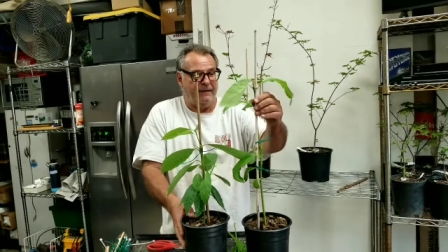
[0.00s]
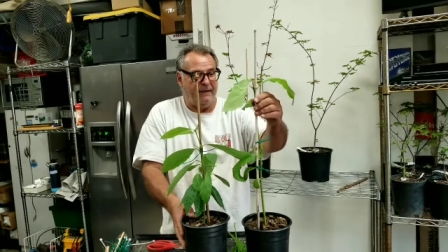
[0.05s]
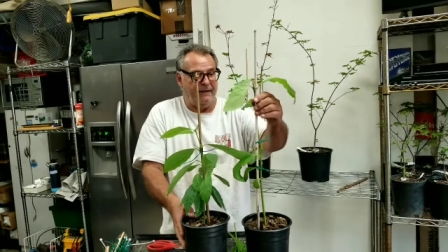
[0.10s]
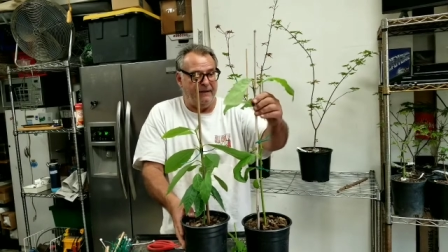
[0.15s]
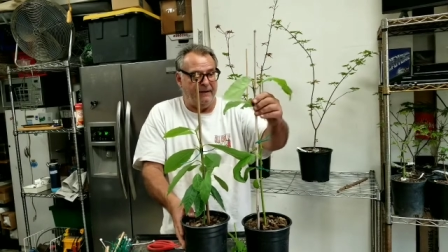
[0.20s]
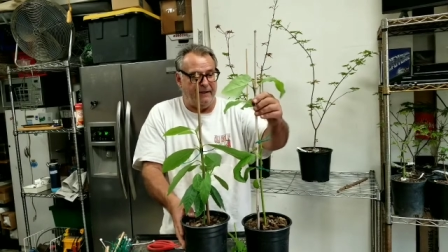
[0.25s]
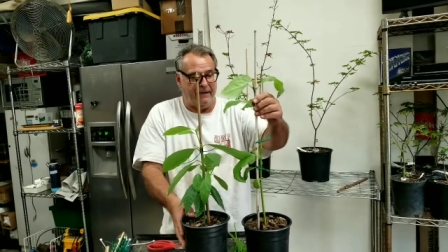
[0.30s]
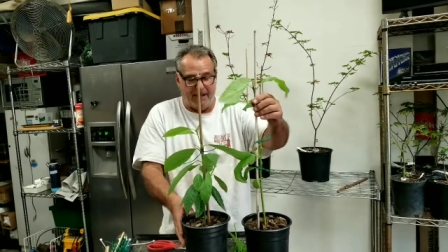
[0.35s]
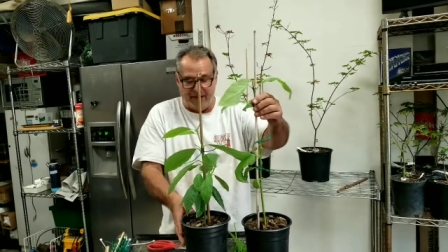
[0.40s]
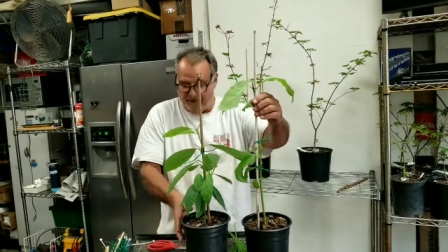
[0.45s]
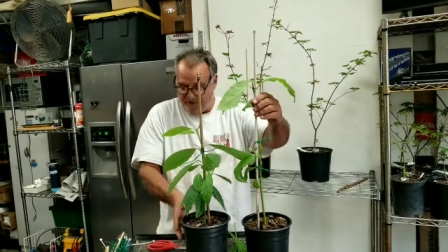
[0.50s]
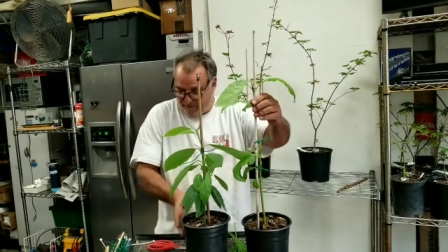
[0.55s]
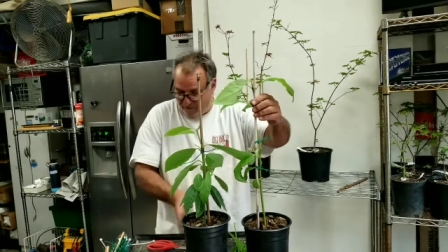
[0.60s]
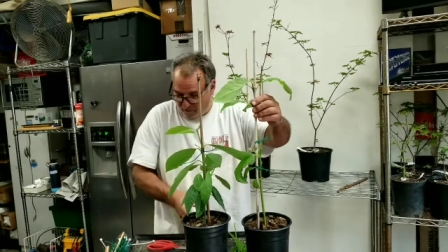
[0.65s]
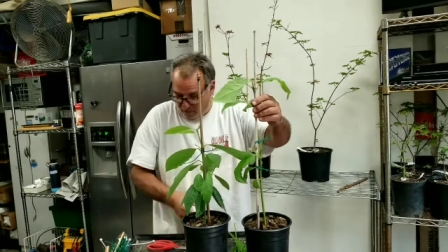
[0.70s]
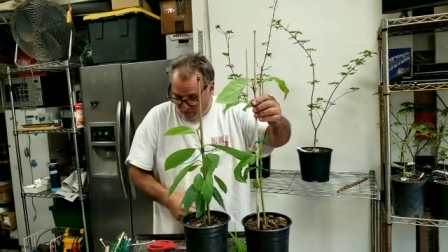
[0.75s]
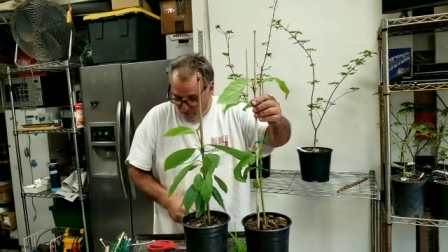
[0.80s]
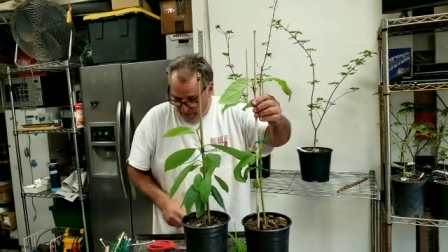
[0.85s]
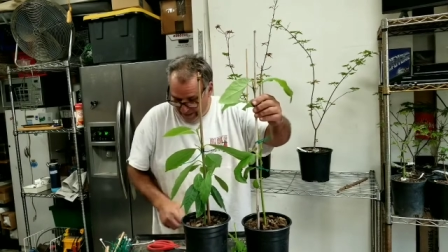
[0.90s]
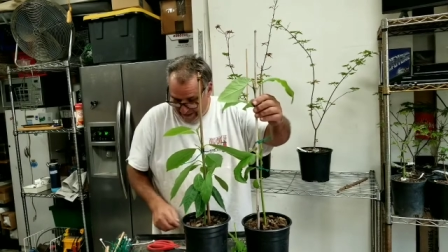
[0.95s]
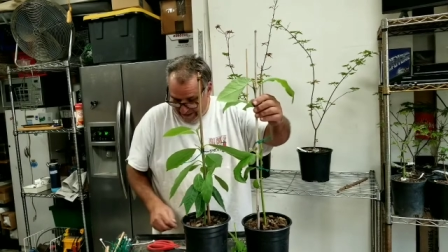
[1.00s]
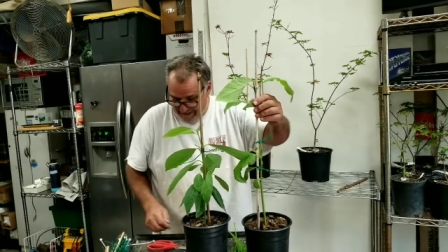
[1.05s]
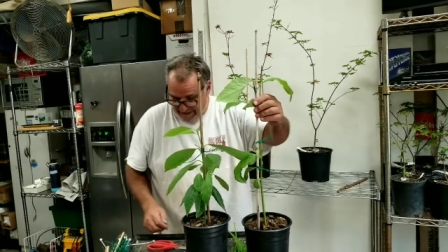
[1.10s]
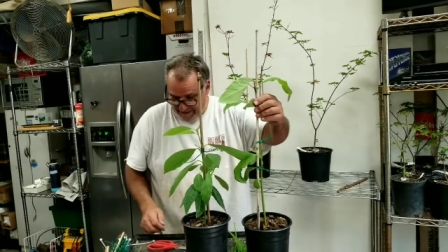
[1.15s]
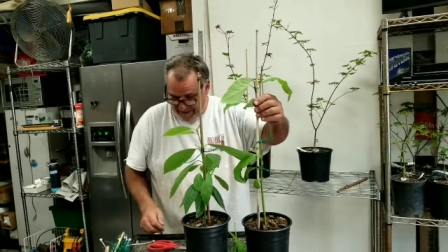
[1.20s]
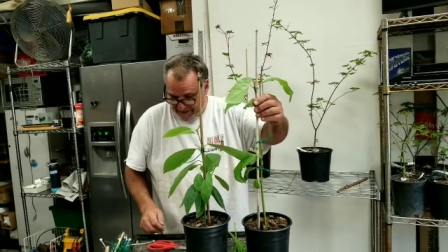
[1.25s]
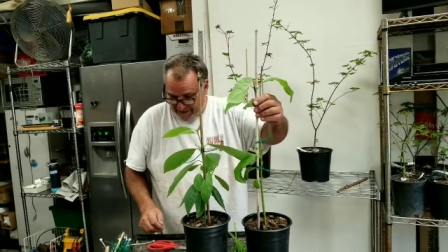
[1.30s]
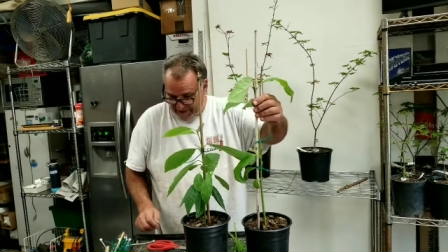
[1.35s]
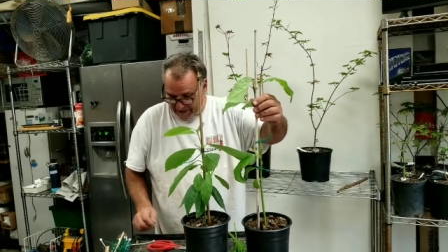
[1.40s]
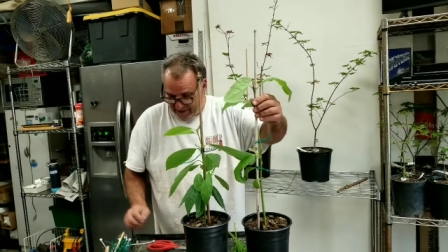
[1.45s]
in another 4 weeks
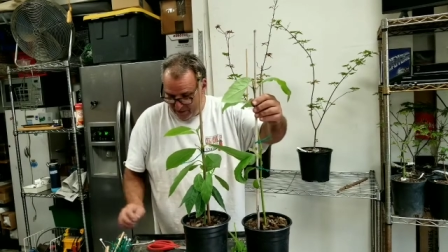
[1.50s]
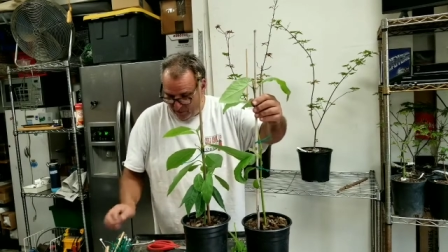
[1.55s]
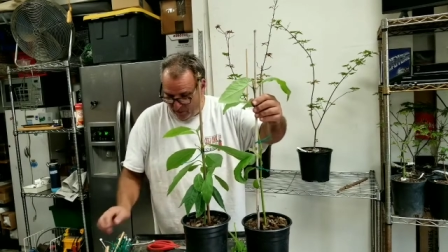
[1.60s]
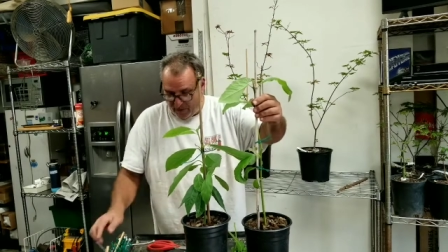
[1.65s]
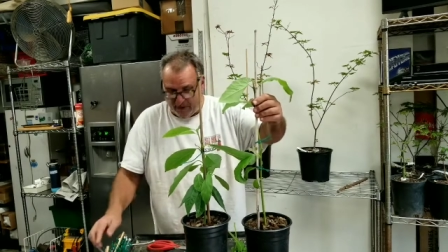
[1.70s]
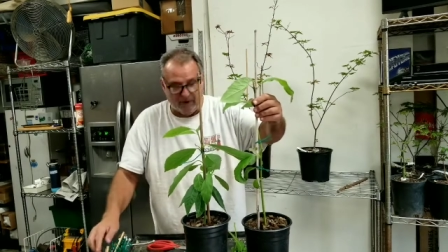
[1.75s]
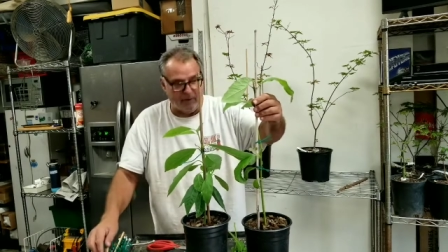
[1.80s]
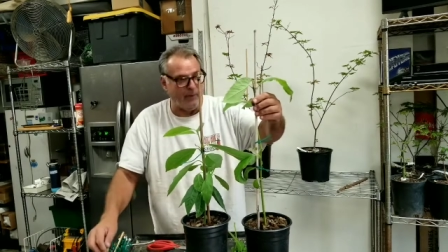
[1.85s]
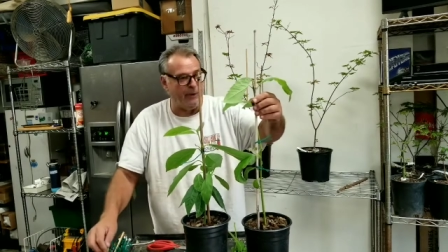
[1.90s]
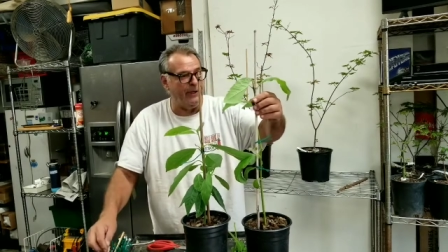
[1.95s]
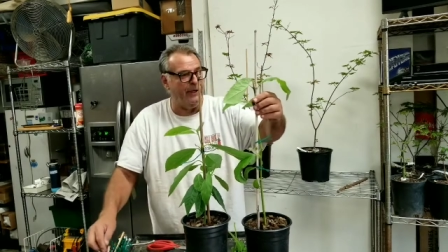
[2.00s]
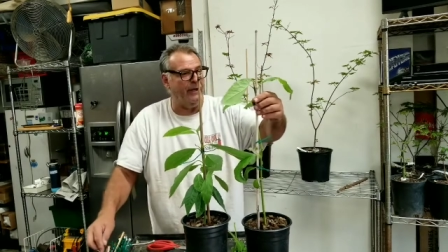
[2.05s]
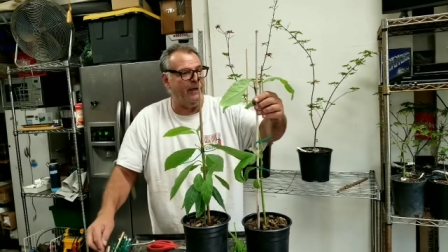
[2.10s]
and see where we